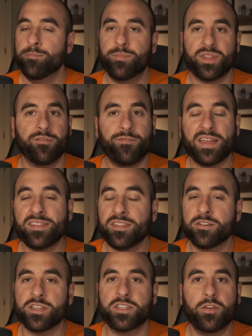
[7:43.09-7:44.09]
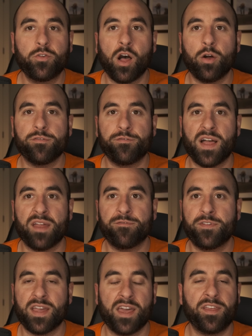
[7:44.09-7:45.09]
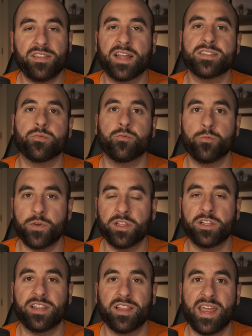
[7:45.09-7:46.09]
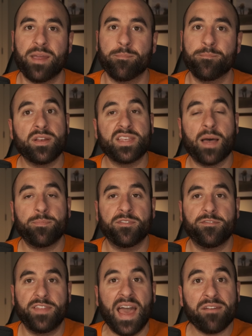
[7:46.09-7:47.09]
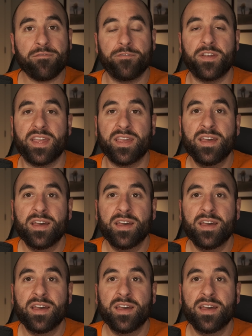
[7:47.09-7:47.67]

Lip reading: But the fact that there's a $2 flat fee, I think that's really lame. On top of that fee,